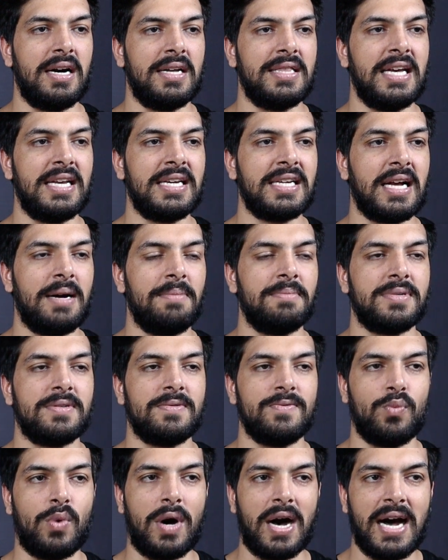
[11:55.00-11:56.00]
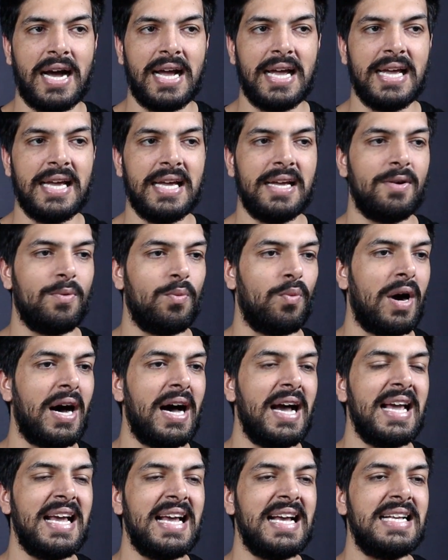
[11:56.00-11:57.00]
Then comes Y.
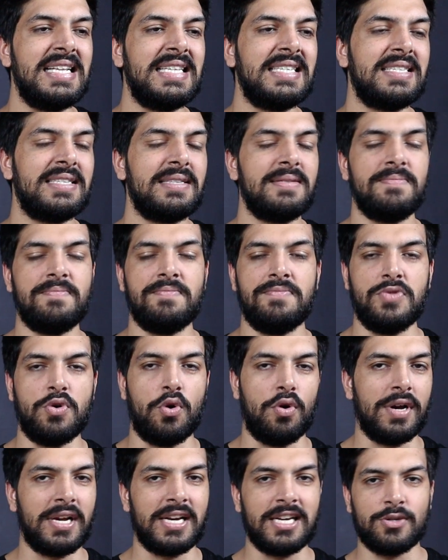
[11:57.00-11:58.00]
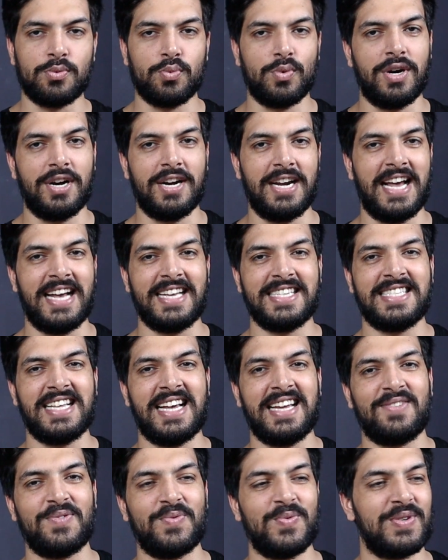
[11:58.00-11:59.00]
Y is, no English word has
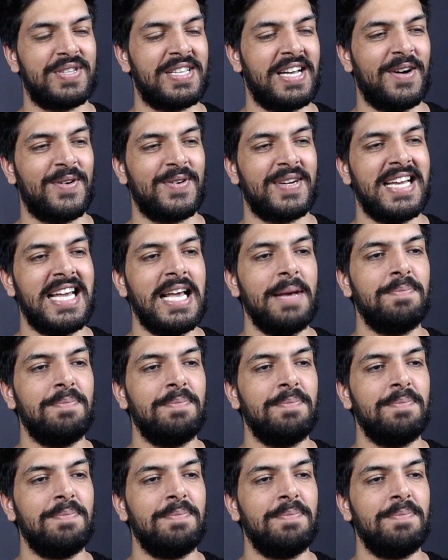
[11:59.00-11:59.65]
that sound,